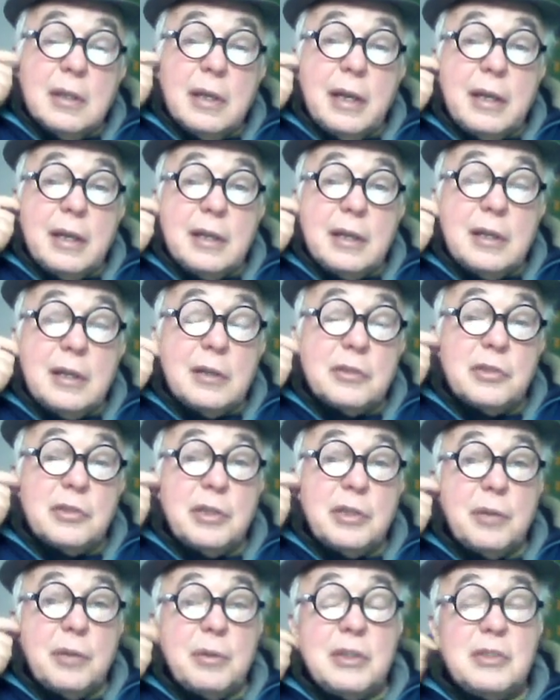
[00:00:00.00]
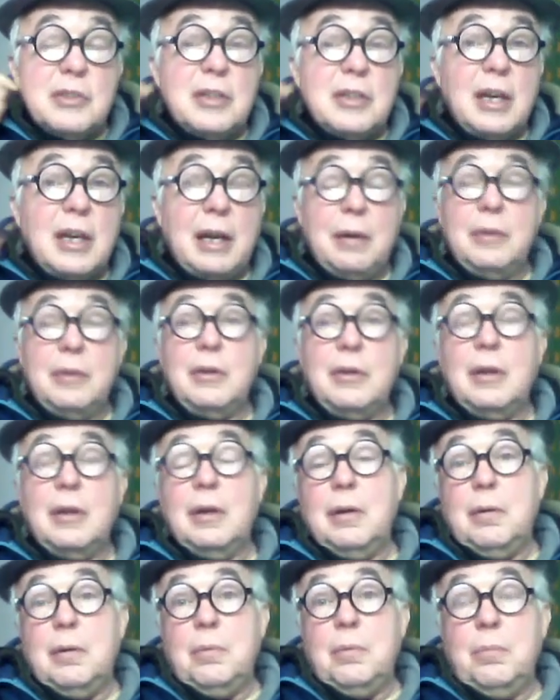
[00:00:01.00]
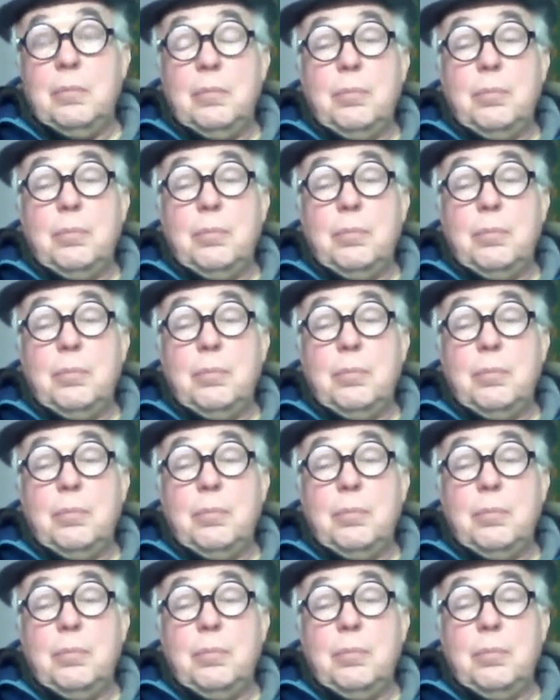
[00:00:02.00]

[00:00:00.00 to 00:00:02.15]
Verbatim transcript: and you know Ceres got uh,